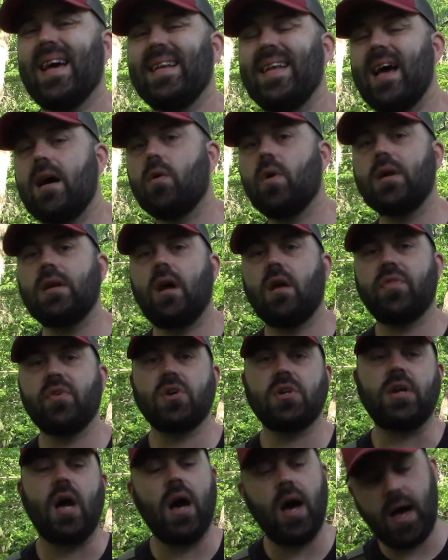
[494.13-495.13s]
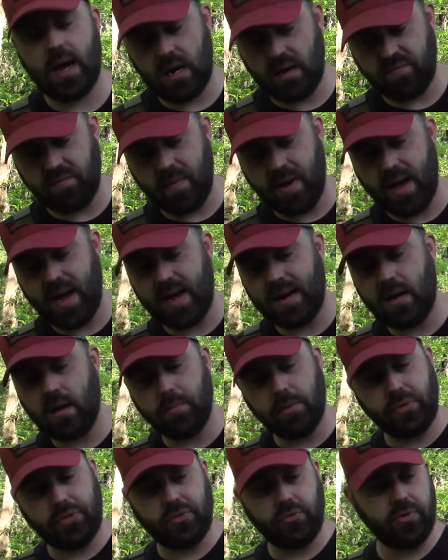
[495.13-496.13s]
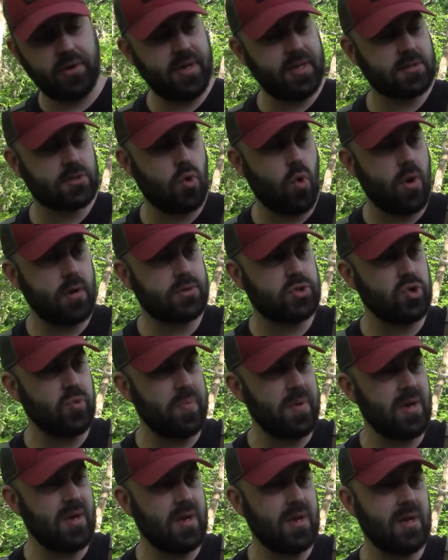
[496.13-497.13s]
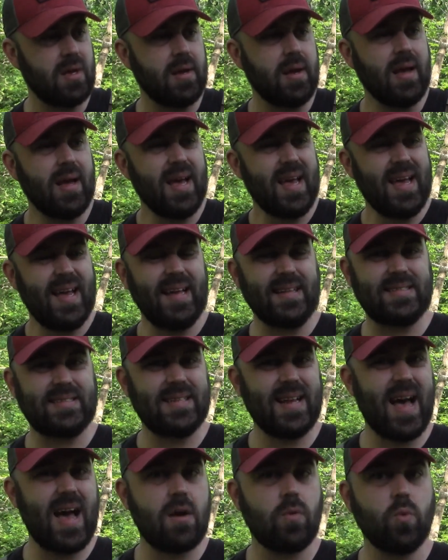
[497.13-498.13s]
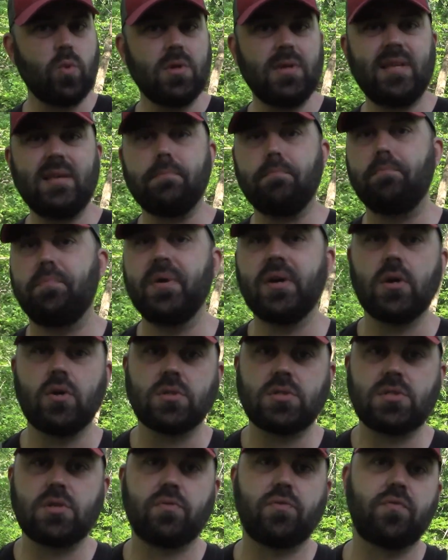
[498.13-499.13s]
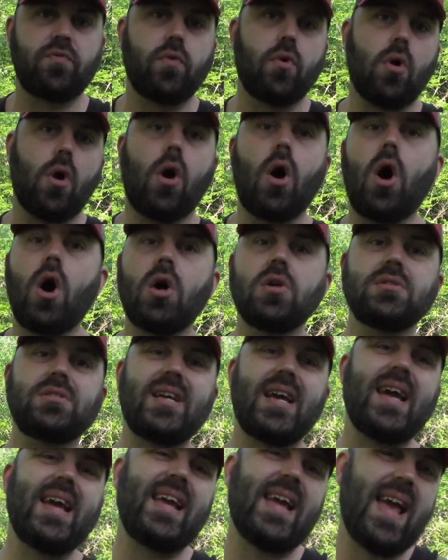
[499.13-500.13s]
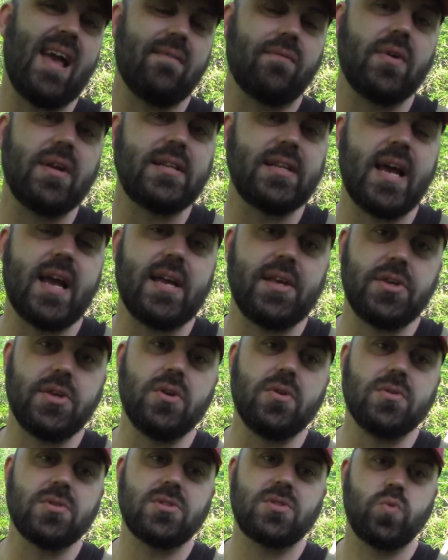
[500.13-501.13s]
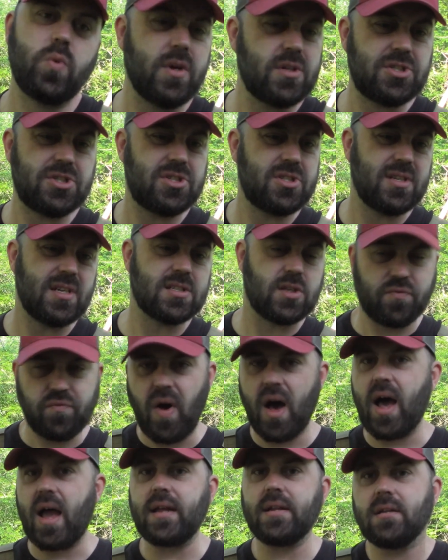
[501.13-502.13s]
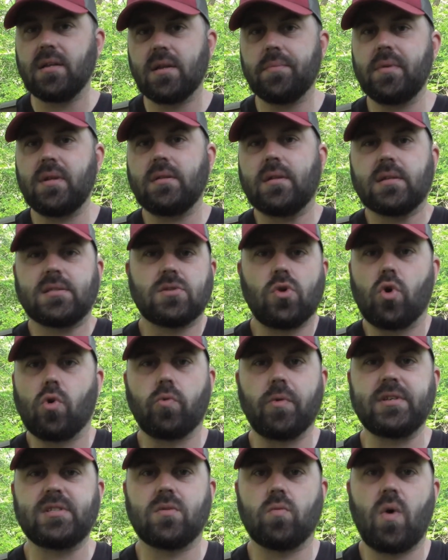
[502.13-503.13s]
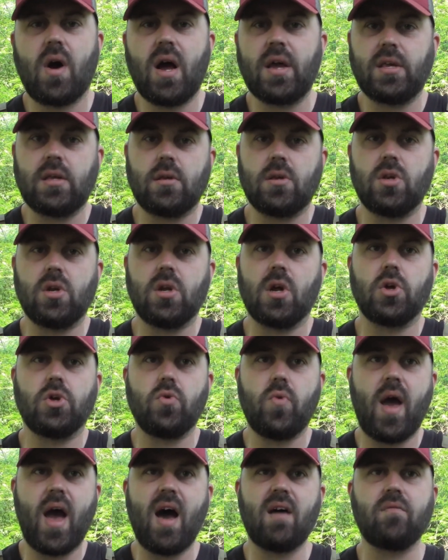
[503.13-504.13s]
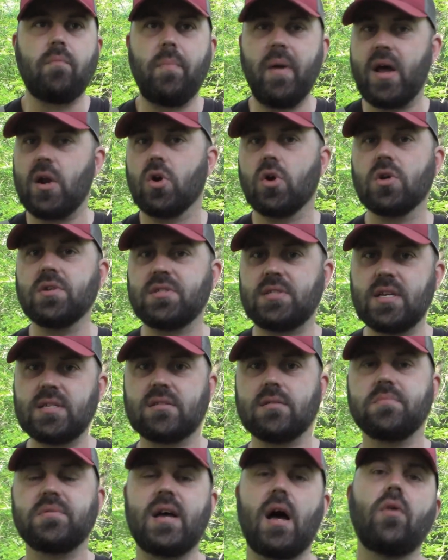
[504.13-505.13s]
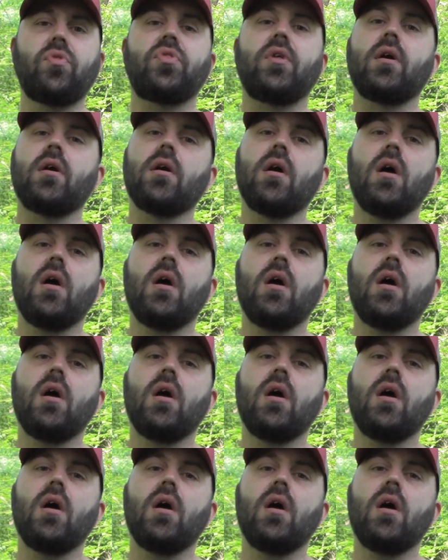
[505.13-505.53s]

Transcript: now another con of mine, number three, is going to be it's not really built for all day, everyday use, which is fine. I mean, that's the whole reason why, you know, you have better systems out there.